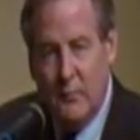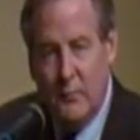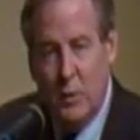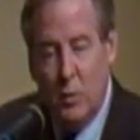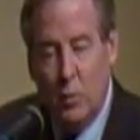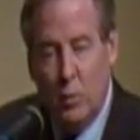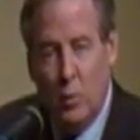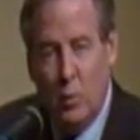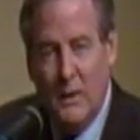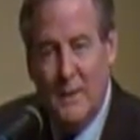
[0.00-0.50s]
If
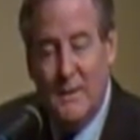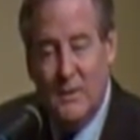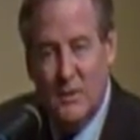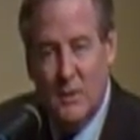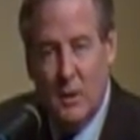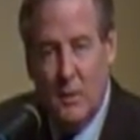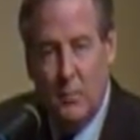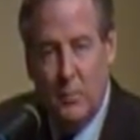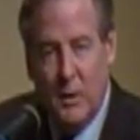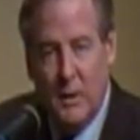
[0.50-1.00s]
you want
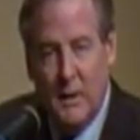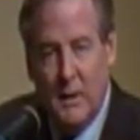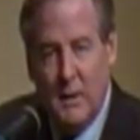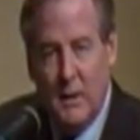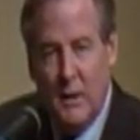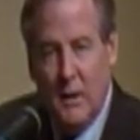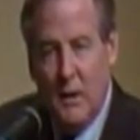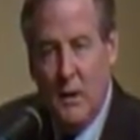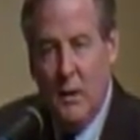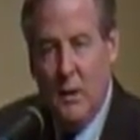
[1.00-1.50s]

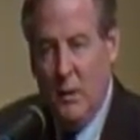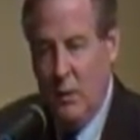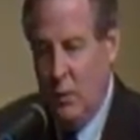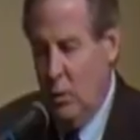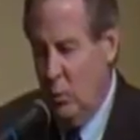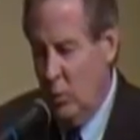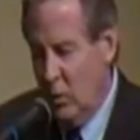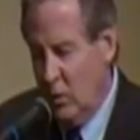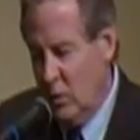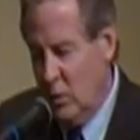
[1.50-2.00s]
somebody
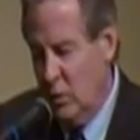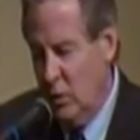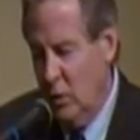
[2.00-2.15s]
who will